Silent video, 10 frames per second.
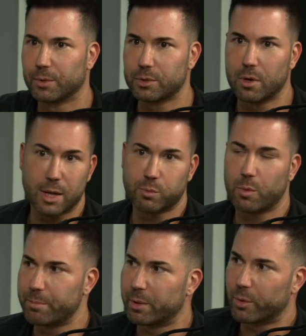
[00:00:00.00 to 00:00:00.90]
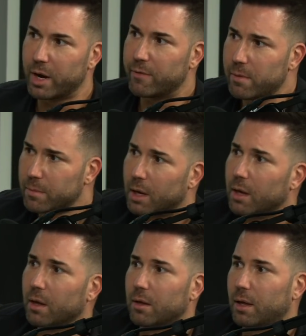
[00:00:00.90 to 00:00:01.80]
So that's when we built Raven.
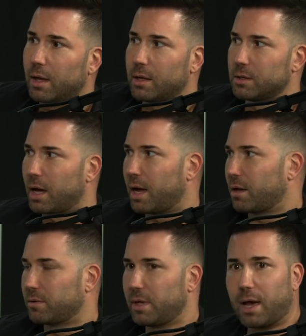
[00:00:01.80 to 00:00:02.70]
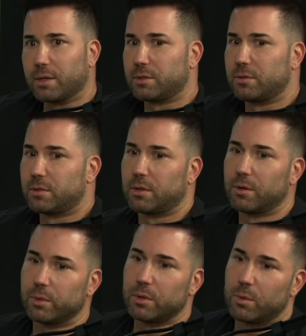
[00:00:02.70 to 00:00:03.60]
And it's
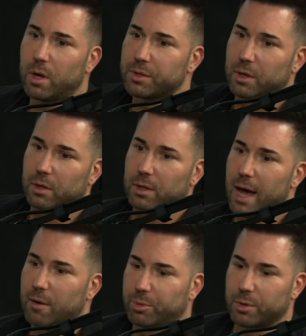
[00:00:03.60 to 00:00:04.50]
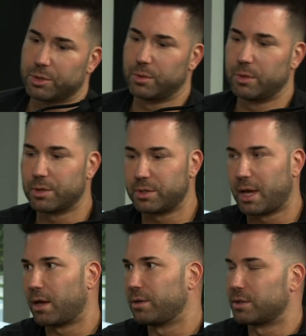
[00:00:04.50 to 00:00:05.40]
done really well. It's in a lot of pro studios
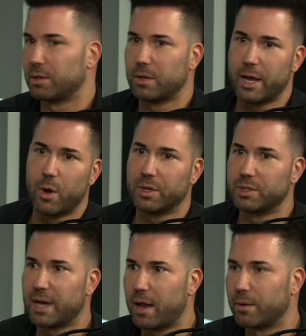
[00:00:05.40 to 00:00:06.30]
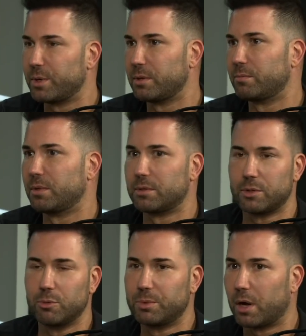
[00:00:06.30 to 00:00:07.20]
now. You said Aoki's got it.
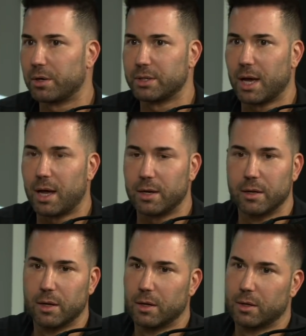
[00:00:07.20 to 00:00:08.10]
Snoop Dogg's got it.